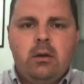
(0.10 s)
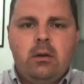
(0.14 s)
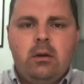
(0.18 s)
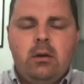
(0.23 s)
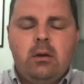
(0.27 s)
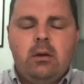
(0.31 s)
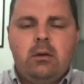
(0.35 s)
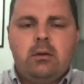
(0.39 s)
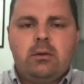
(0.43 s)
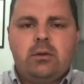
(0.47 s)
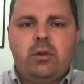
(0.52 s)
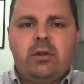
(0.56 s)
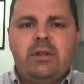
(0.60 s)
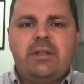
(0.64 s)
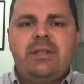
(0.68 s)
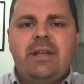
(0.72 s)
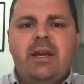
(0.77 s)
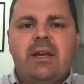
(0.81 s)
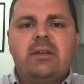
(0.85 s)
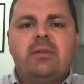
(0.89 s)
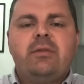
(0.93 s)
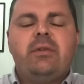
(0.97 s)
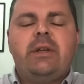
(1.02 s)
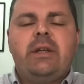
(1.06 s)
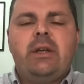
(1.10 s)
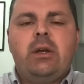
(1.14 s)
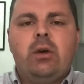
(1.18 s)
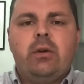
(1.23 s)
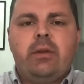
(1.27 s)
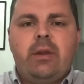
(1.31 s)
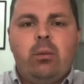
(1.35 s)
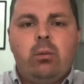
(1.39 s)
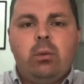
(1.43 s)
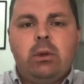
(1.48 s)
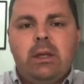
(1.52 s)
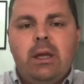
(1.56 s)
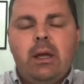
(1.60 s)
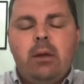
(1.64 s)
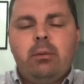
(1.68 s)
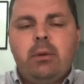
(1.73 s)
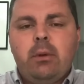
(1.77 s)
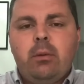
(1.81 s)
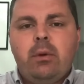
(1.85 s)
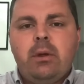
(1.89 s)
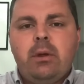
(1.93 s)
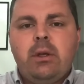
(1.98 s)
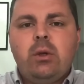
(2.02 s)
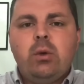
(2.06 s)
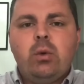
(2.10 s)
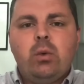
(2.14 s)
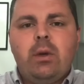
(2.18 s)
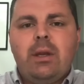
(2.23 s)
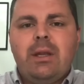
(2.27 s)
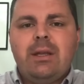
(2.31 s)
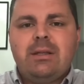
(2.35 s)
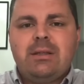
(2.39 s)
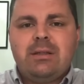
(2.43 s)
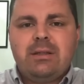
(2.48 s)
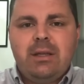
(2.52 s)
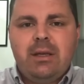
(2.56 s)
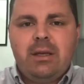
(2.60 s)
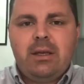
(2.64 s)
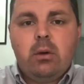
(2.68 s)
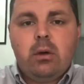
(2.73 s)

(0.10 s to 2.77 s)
So this next video then will help you with Unit 6,